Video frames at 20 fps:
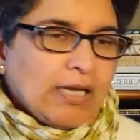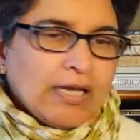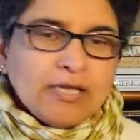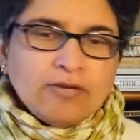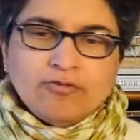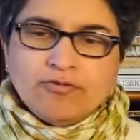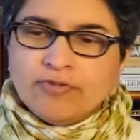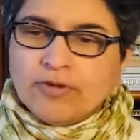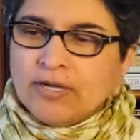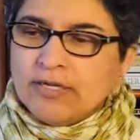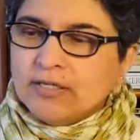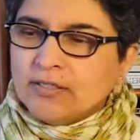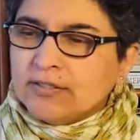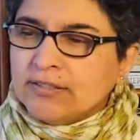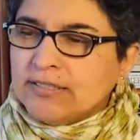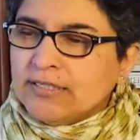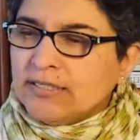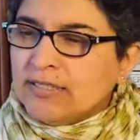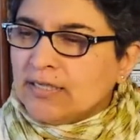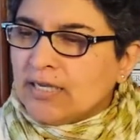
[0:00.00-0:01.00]
And
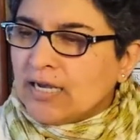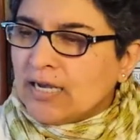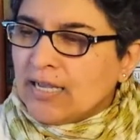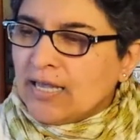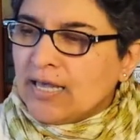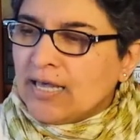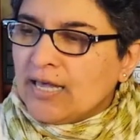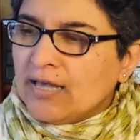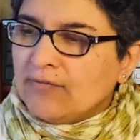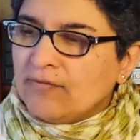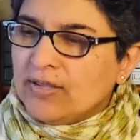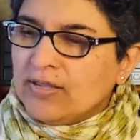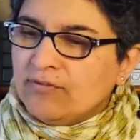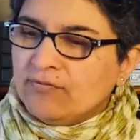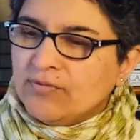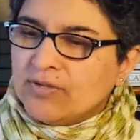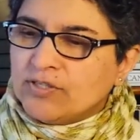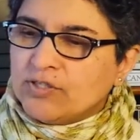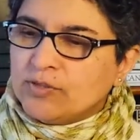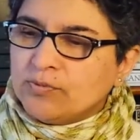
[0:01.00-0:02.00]
finally, I have
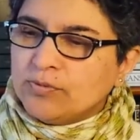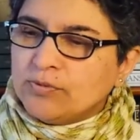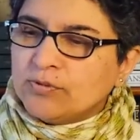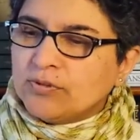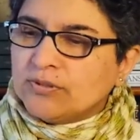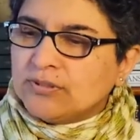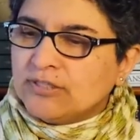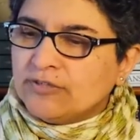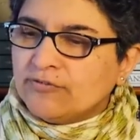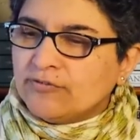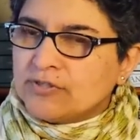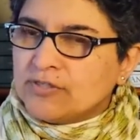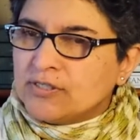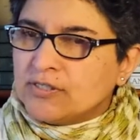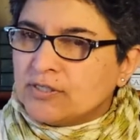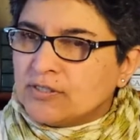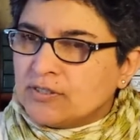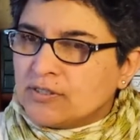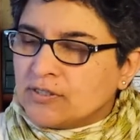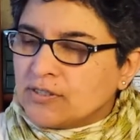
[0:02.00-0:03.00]
Invisible
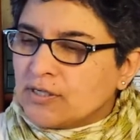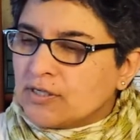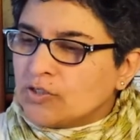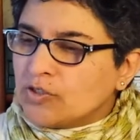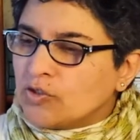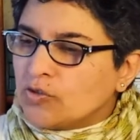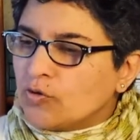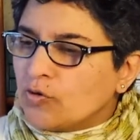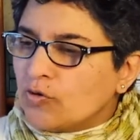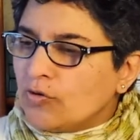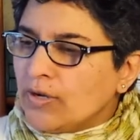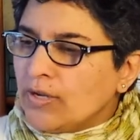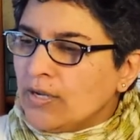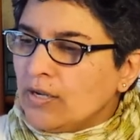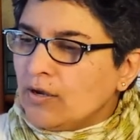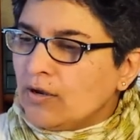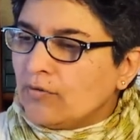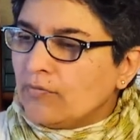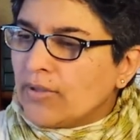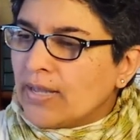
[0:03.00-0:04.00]
Differences, a
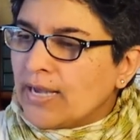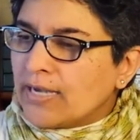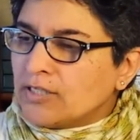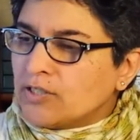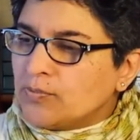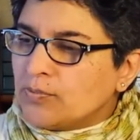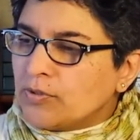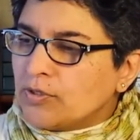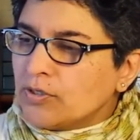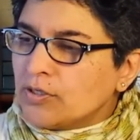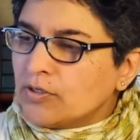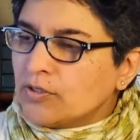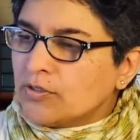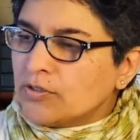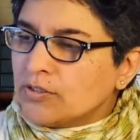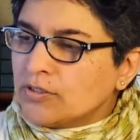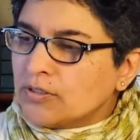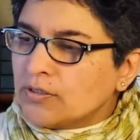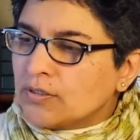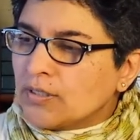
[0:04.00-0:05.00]
story of
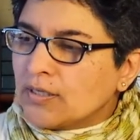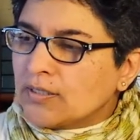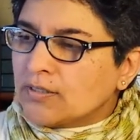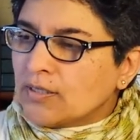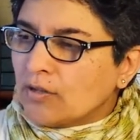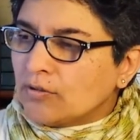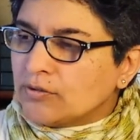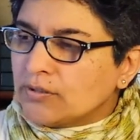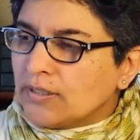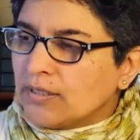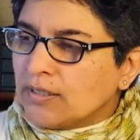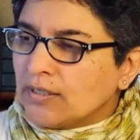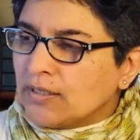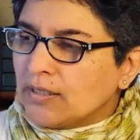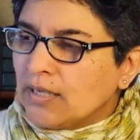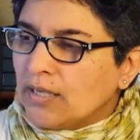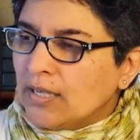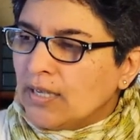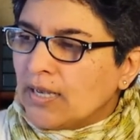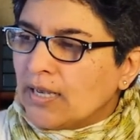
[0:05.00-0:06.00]
Asperger's,
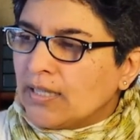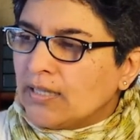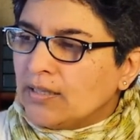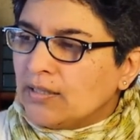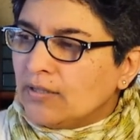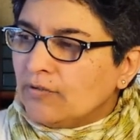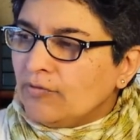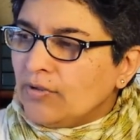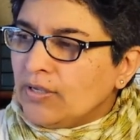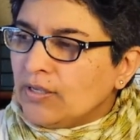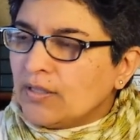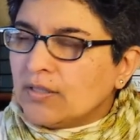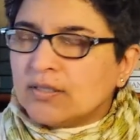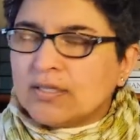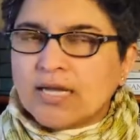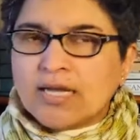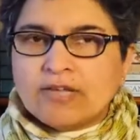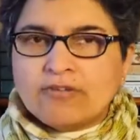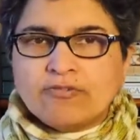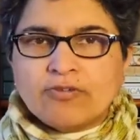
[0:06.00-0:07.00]
adulting, and living a
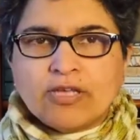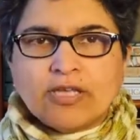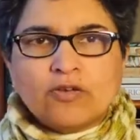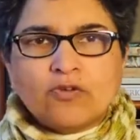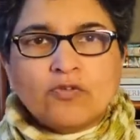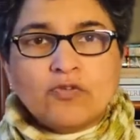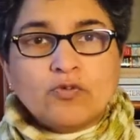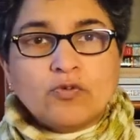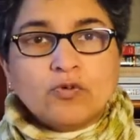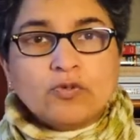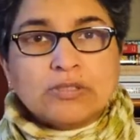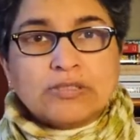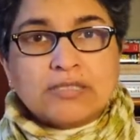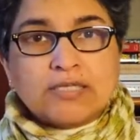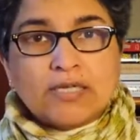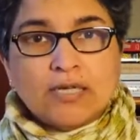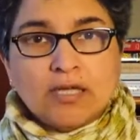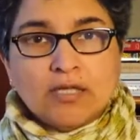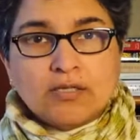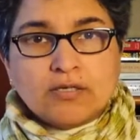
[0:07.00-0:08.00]
life in full
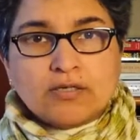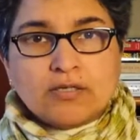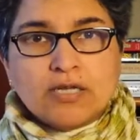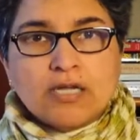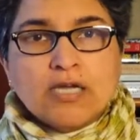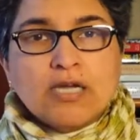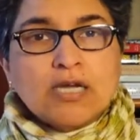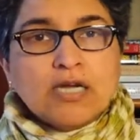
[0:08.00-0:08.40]
color.